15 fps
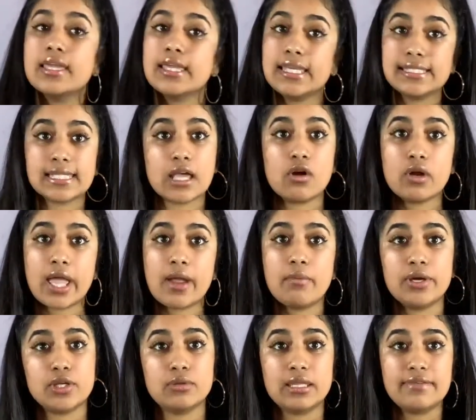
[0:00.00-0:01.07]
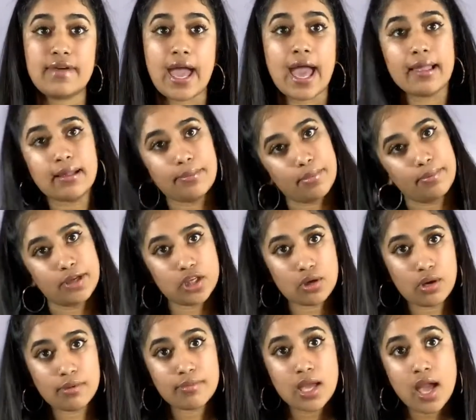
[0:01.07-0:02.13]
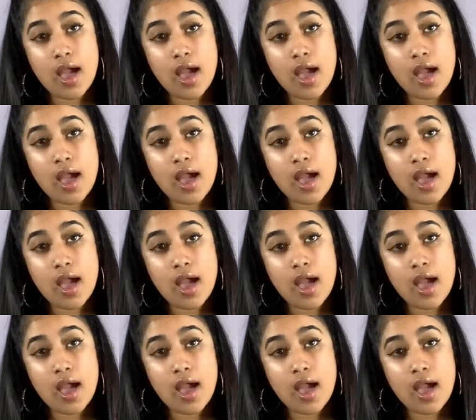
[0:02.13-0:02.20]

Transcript: He's like, okay, where you live at? I'm gonna pick you up.